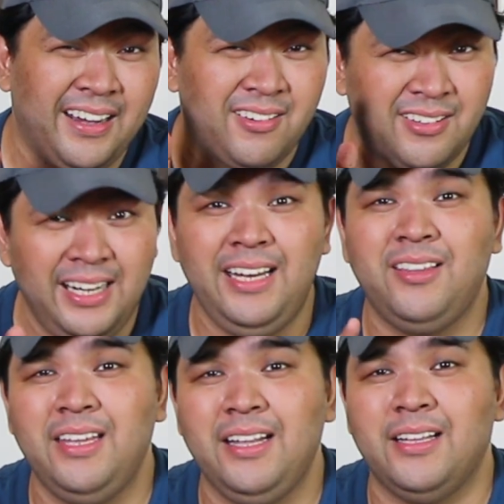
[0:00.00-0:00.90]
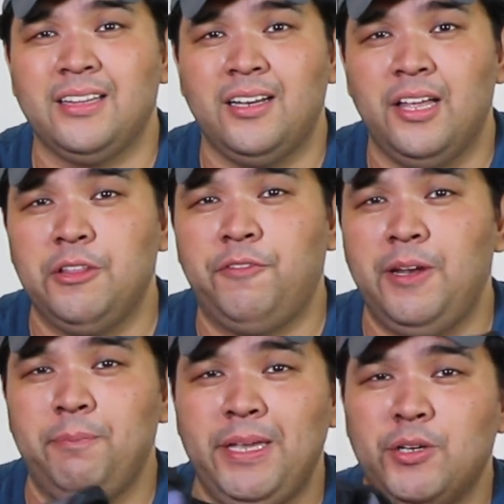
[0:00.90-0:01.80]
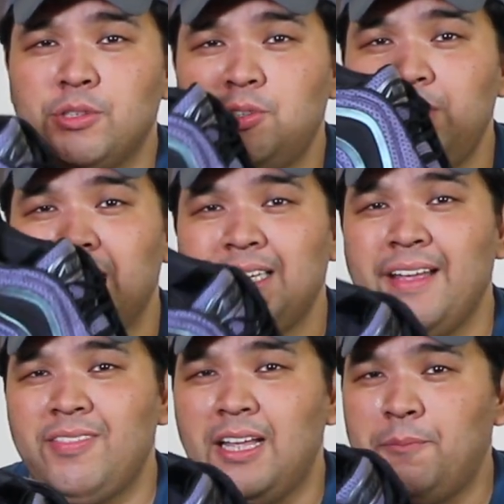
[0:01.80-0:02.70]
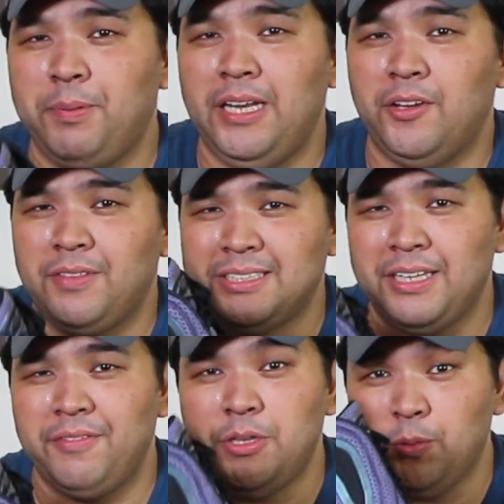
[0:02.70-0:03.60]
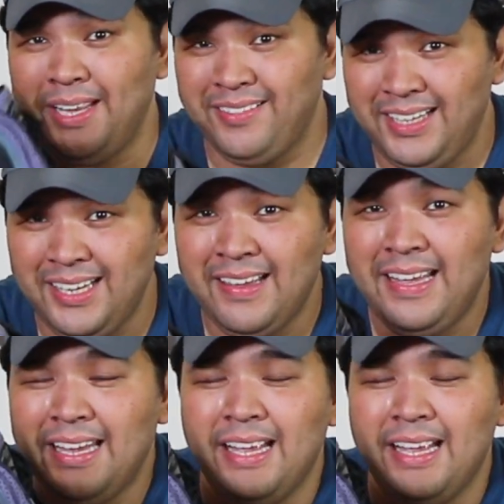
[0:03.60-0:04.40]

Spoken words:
I really think that a lot of Filipinos do not get the appeal of the 720